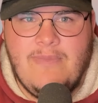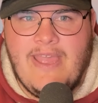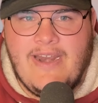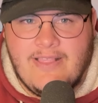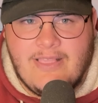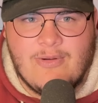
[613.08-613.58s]

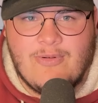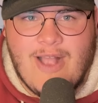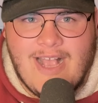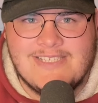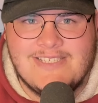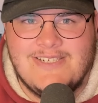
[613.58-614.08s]
edit the
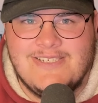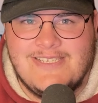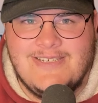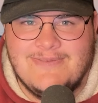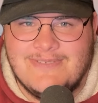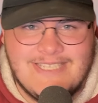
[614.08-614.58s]
rosters
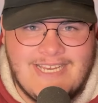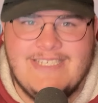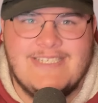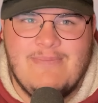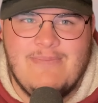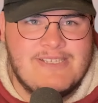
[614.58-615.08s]
and I'm just like,
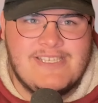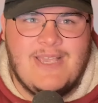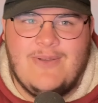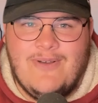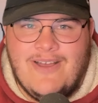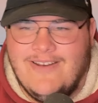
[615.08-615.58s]
just give me
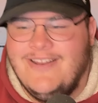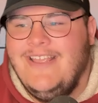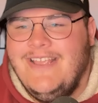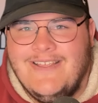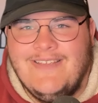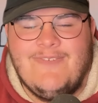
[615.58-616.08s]

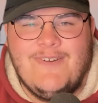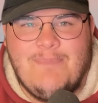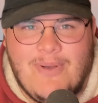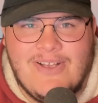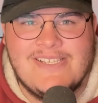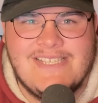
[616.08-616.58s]
Saquon for
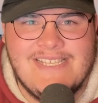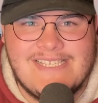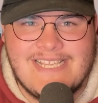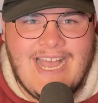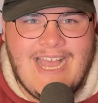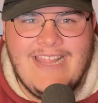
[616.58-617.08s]
Boston
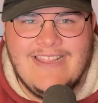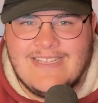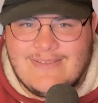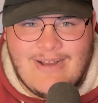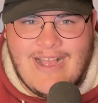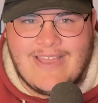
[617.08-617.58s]
Scott and
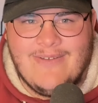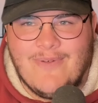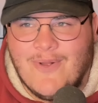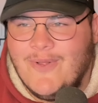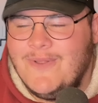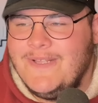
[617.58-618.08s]
let's rock and
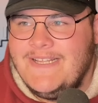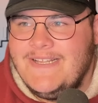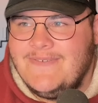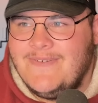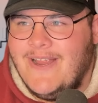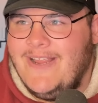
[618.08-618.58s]
roll,
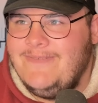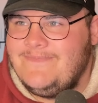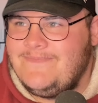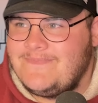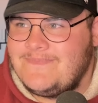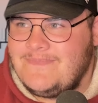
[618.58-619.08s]
right?
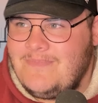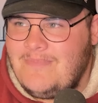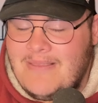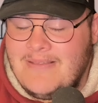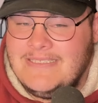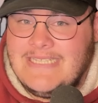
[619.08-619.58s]

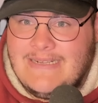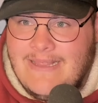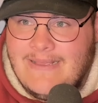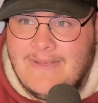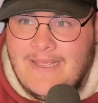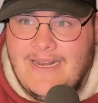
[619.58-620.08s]

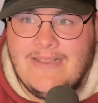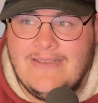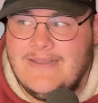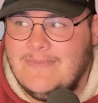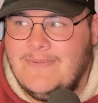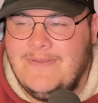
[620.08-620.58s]
That might
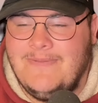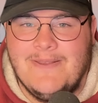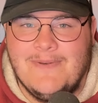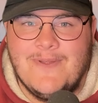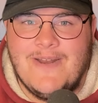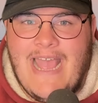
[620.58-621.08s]
end up
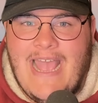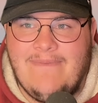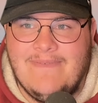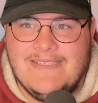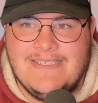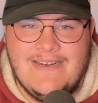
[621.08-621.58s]
being what
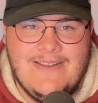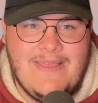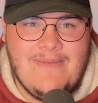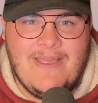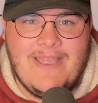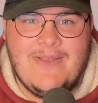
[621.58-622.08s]
happens. You know,
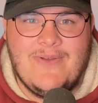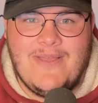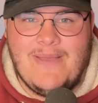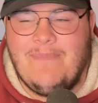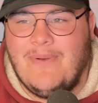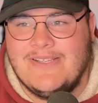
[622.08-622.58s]
they might go
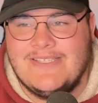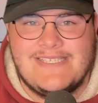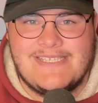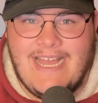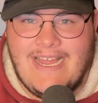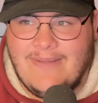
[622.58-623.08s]
get Boston
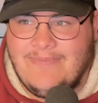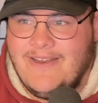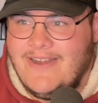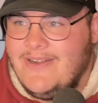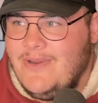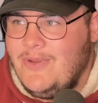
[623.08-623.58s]
Scott up
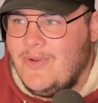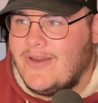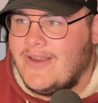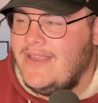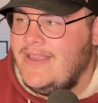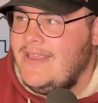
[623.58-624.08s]
there in New York.